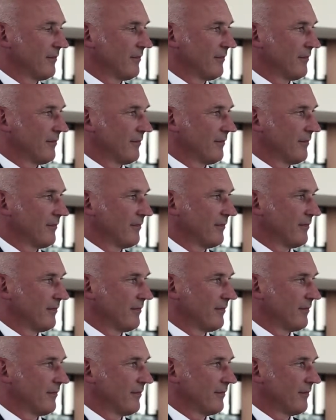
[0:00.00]

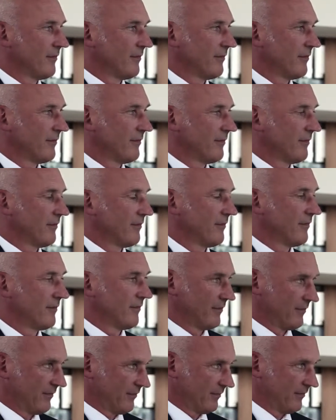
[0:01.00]

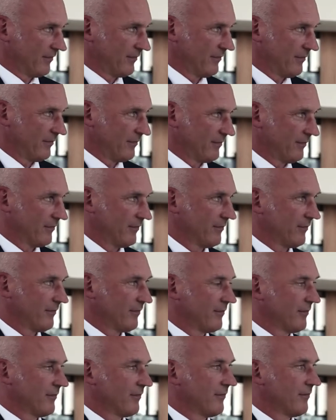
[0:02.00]

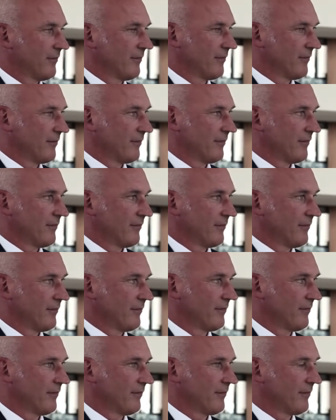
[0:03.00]

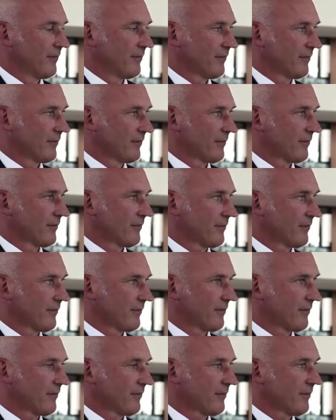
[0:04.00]

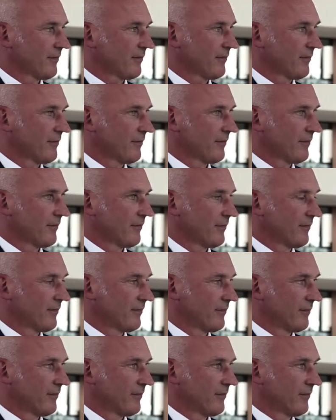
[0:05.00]

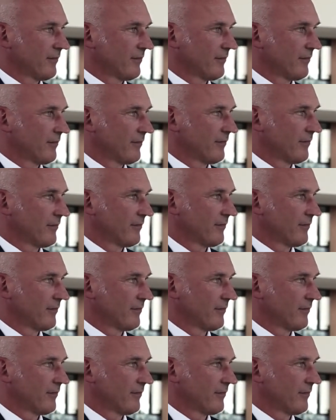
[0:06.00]
No words are spoken by the person on screen.